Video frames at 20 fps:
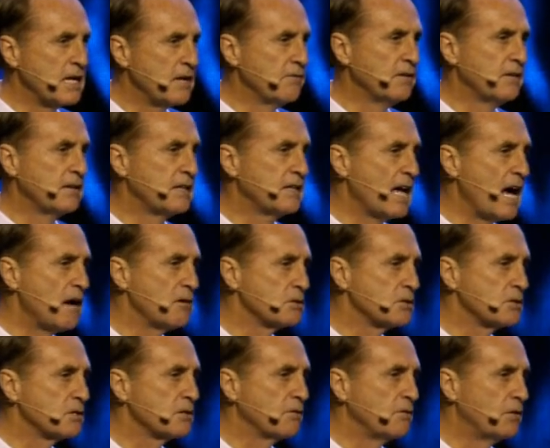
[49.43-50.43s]
given
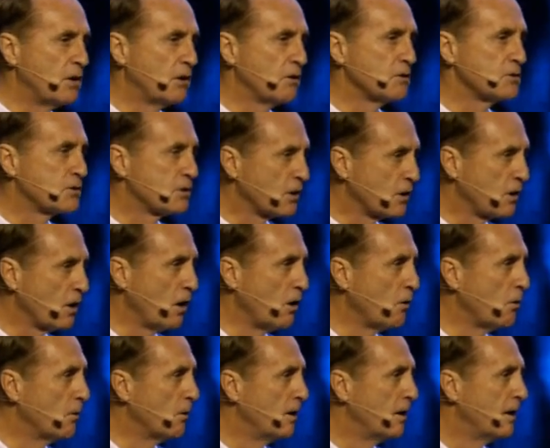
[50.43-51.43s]
thousands of years
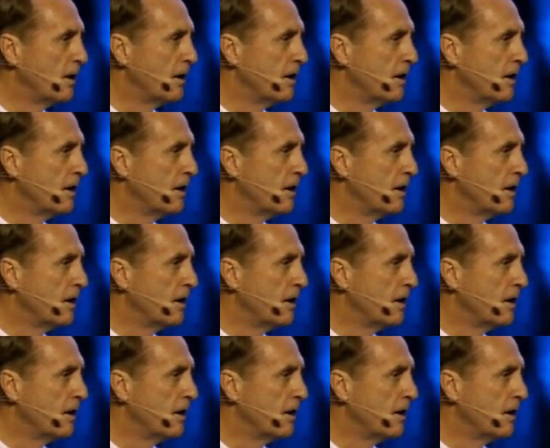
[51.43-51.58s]
ago.